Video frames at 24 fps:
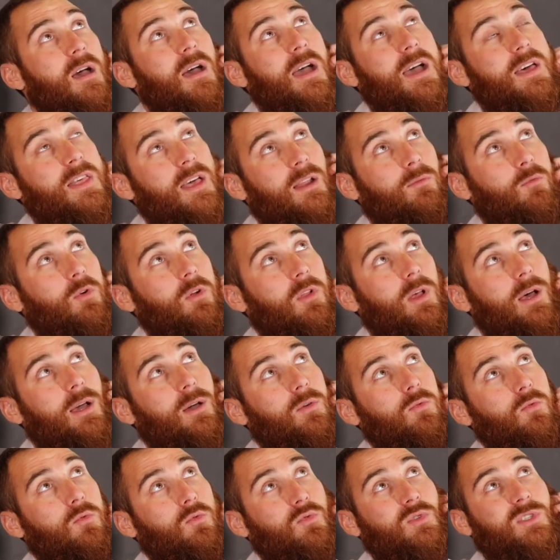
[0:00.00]
And then we're
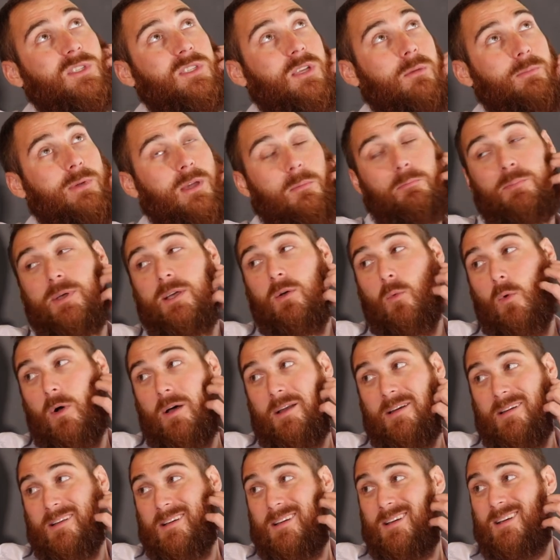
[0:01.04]
like, ooh, this is going to be a big
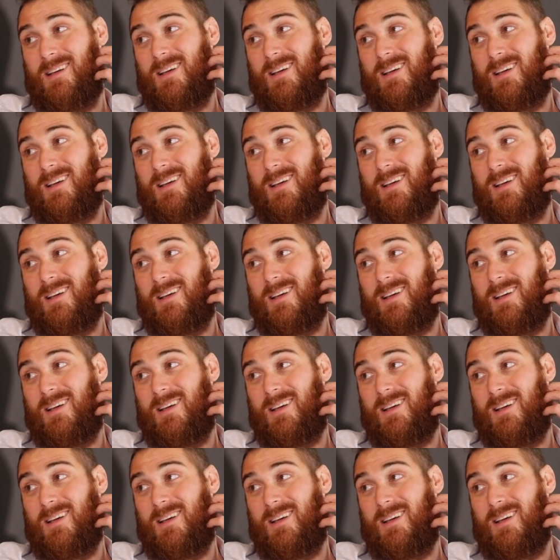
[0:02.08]
one.